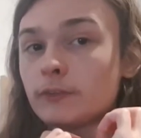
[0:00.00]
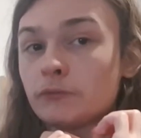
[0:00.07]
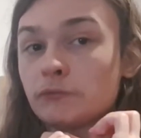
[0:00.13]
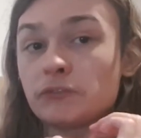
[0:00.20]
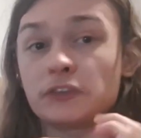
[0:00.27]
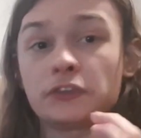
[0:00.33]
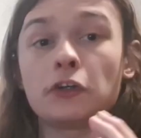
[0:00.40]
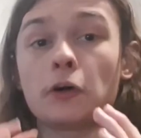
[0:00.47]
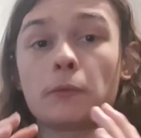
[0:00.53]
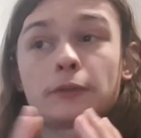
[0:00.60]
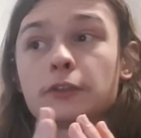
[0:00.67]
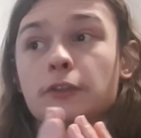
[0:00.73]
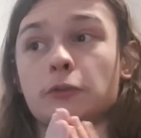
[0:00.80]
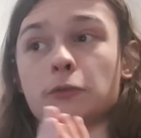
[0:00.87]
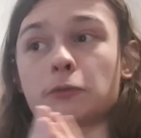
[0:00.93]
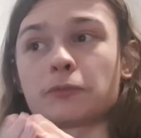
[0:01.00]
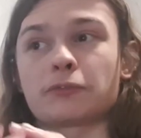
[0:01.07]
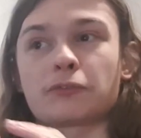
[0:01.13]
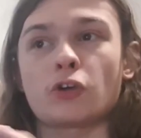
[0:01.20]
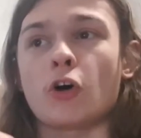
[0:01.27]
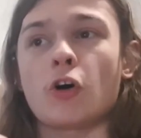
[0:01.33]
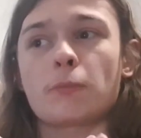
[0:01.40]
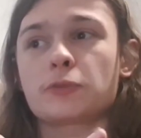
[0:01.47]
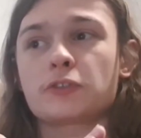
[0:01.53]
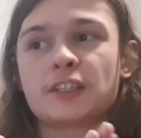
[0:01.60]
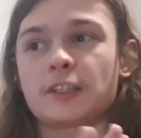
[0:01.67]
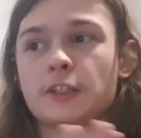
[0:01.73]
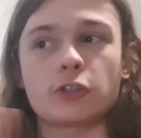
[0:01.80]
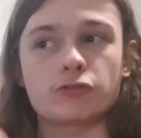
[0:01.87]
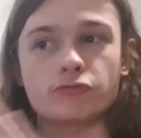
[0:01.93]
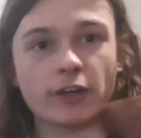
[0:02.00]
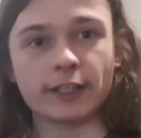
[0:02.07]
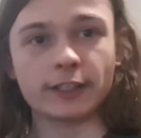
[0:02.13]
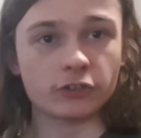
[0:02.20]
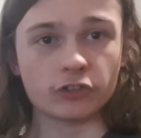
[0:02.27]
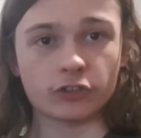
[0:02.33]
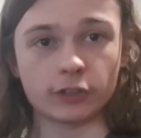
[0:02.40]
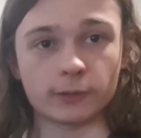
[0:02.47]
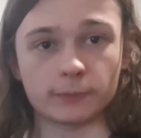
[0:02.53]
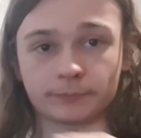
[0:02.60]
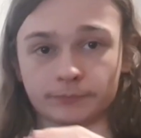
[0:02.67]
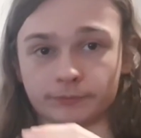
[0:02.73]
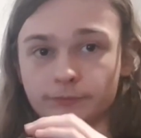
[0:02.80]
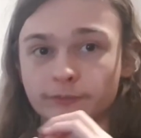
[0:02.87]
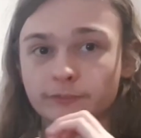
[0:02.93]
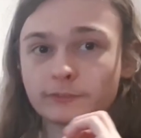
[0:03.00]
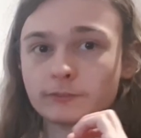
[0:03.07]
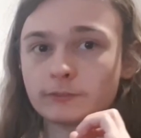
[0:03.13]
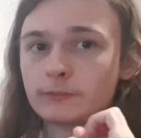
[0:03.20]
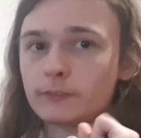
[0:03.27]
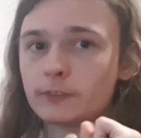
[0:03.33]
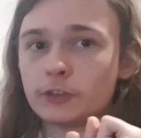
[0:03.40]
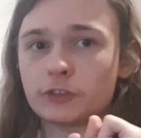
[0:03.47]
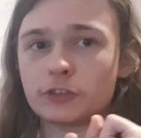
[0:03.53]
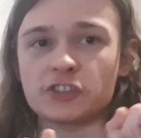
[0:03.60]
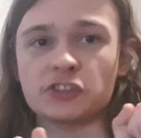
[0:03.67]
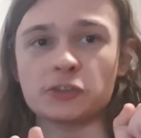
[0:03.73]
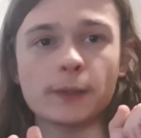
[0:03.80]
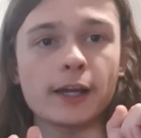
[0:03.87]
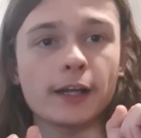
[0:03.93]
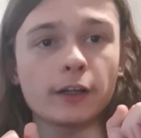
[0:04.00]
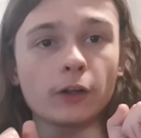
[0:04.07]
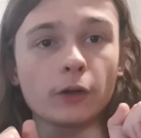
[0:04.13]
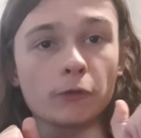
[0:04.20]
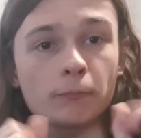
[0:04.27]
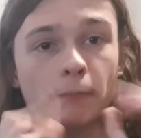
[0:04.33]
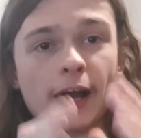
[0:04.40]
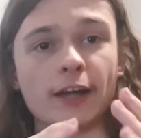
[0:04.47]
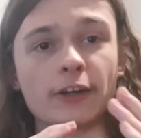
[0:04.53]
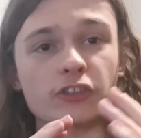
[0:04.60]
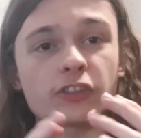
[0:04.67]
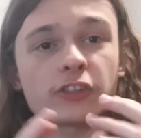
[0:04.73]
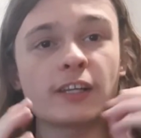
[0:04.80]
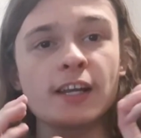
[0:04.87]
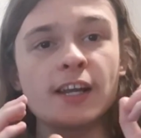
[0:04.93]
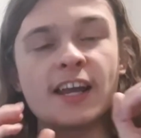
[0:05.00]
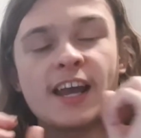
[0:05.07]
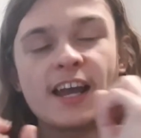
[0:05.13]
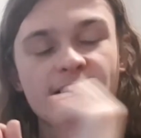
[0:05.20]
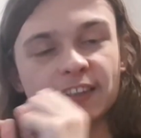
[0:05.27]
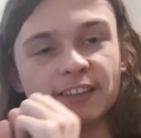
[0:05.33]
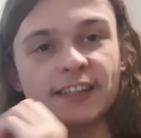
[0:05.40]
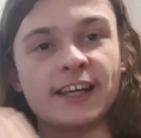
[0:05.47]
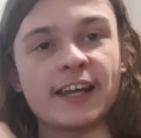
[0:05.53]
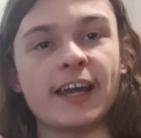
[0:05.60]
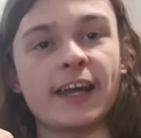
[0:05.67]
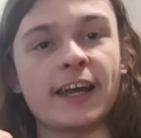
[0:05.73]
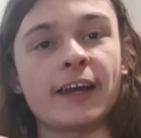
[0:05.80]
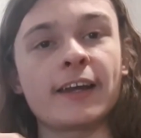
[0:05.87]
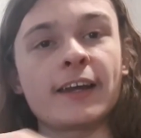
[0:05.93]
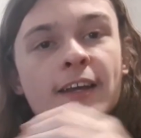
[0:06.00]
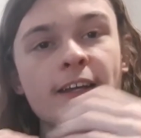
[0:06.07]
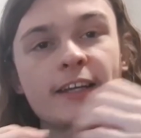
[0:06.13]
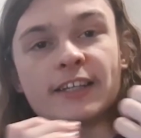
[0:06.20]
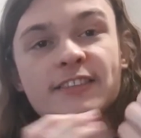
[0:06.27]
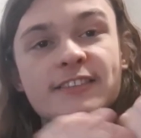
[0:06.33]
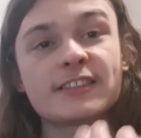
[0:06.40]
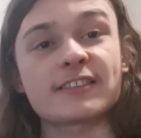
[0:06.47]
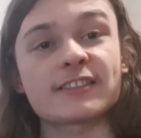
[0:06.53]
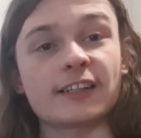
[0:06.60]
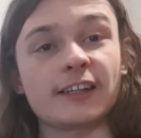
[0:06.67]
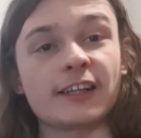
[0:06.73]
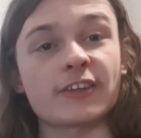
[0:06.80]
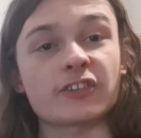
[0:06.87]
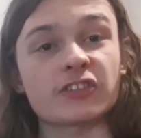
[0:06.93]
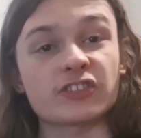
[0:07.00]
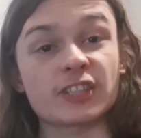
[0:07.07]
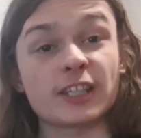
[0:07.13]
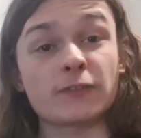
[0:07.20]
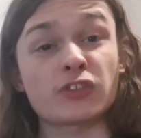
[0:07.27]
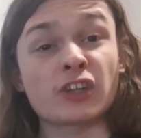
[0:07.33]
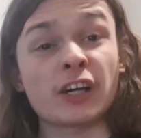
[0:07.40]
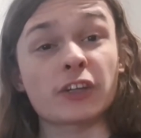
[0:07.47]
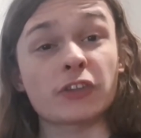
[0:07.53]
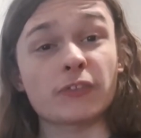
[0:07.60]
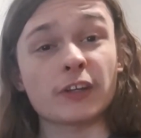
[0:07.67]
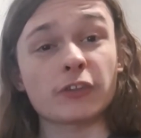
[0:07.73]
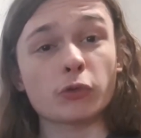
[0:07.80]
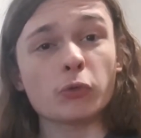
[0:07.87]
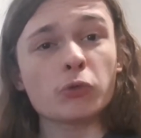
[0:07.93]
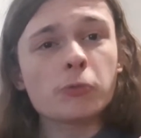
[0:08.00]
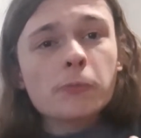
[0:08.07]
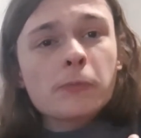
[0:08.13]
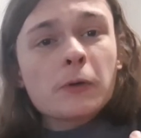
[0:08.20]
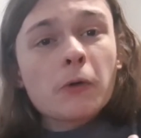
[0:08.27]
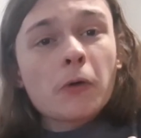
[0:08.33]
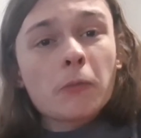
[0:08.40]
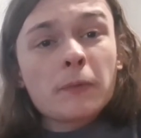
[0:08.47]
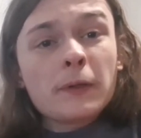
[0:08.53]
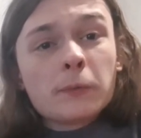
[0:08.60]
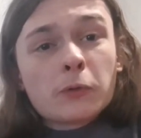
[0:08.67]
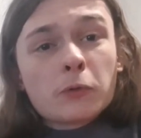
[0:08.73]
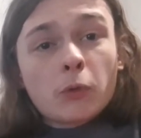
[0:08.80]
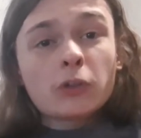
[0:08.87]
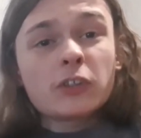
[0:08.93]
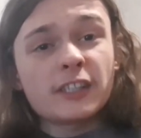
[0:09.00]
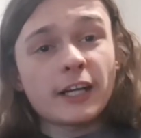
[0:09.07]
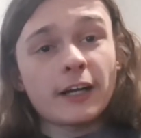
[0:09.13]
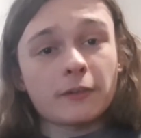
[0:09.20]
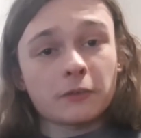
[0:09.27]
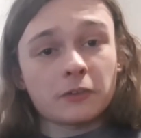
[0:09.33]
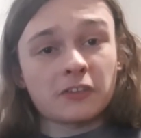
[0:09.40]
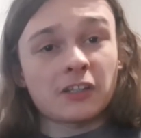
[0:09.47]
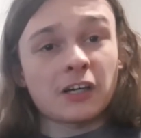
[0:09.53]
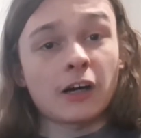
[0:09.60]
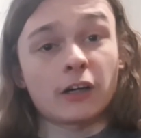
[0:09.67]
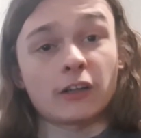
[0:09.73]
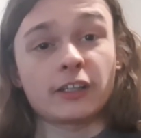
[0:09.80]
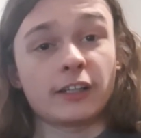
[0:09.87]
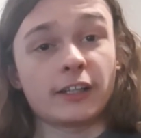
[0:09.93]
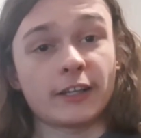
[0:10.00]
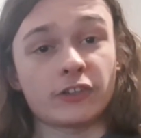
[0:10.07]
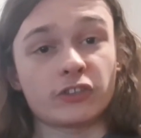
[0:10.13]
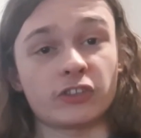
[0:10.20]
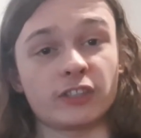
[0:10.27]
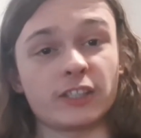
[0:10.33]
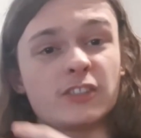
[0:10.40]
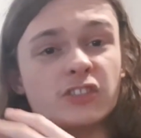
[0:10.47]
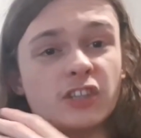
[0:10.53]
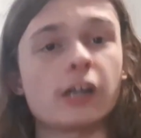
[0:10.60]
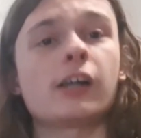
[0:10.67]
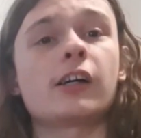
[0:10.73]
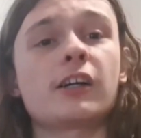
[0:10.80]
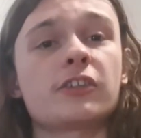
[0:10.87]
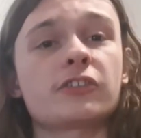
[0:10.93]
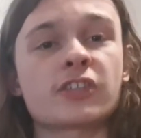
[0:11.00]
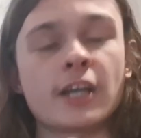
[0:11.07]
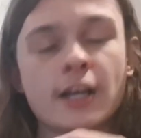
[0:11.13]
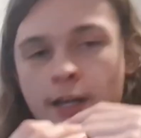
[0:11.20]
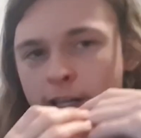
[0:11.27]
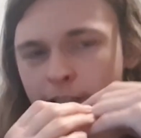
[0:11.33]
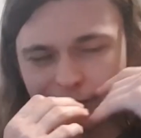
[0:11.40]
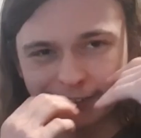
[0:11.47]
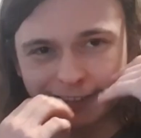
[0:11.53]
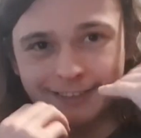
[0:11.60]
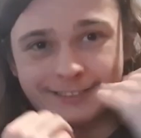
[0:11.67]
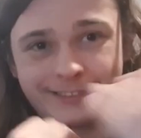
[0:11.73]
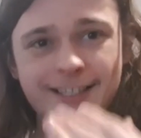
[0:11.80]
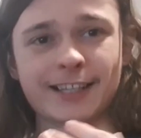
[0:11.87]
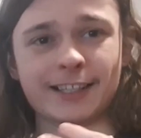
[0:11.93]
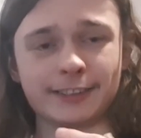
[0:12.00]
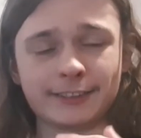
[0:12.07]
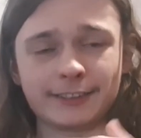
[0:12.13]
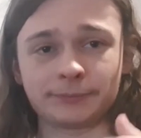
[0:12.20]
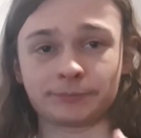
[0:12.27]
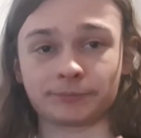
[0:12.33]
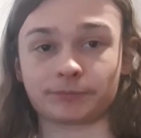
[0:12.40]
phenomenal. Topps did a great job just displaying a lot of passion and care into this collection to give Skylanders fans ultimately what we would have wanted out of the card collection. These cards look exactly